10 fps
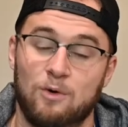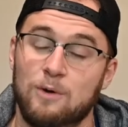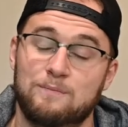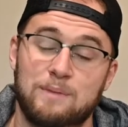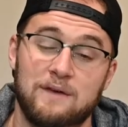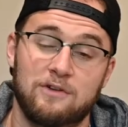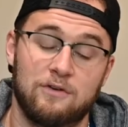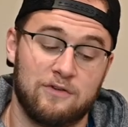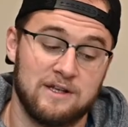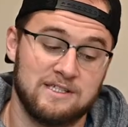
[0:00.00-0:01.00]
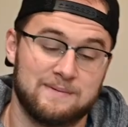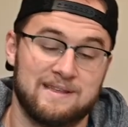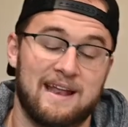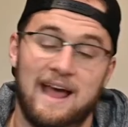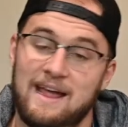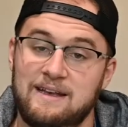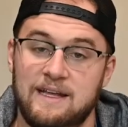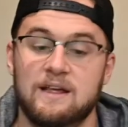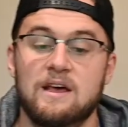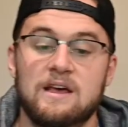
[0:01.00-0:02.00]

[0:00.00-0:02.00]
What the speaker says: or pivotal friendships that ended